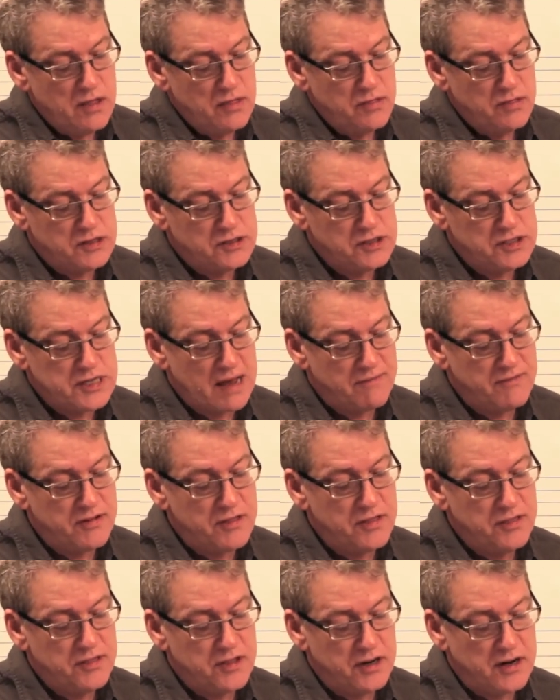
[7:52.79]
the
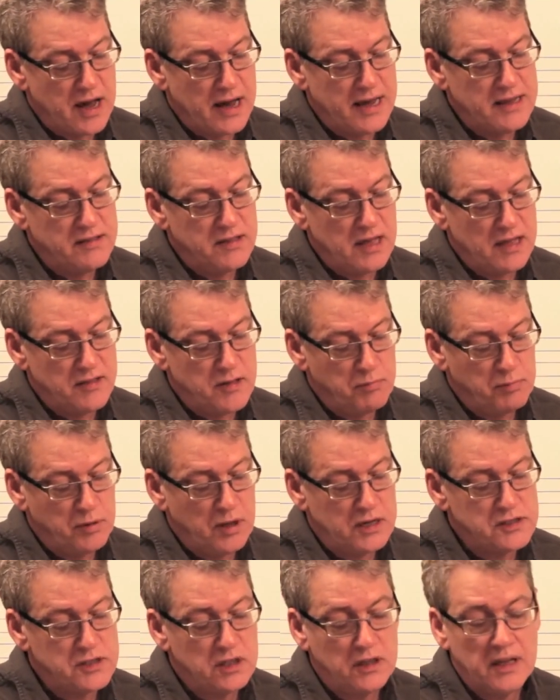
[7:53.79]
7th, the 9th, and the
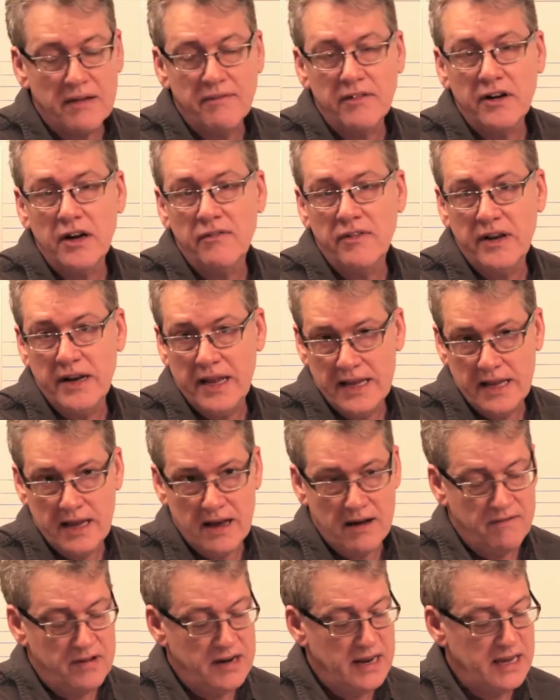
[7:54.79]
plus 11 of an
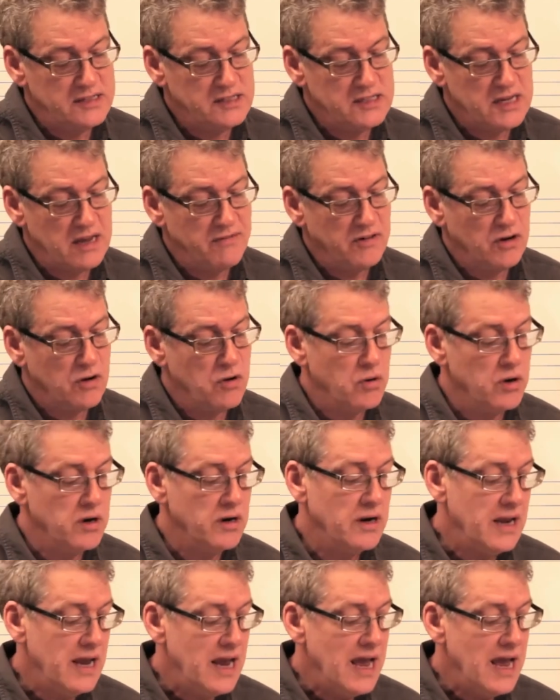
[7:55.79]
A7 chord.